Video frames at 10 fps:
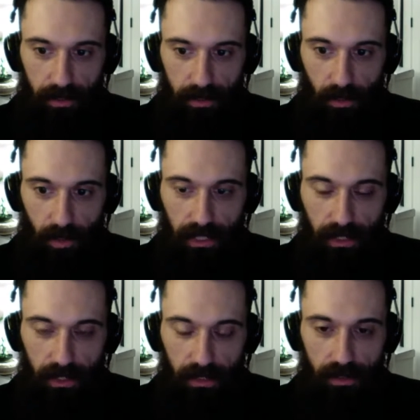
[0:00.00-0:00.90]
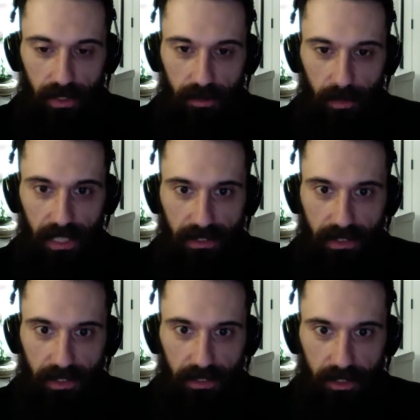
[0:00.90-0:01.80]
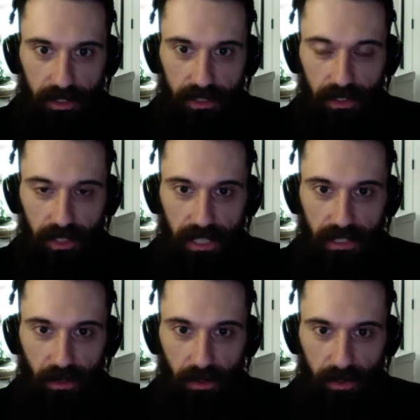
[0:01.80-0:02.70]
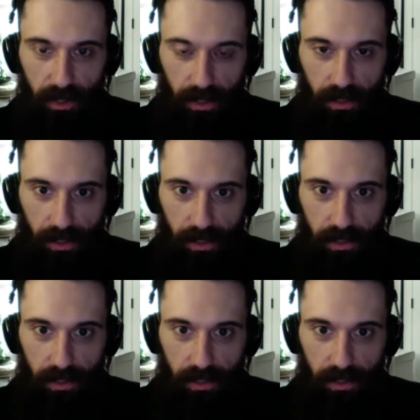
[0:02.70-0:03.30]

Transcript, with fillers: the way she explains that she's a 9-year-old girl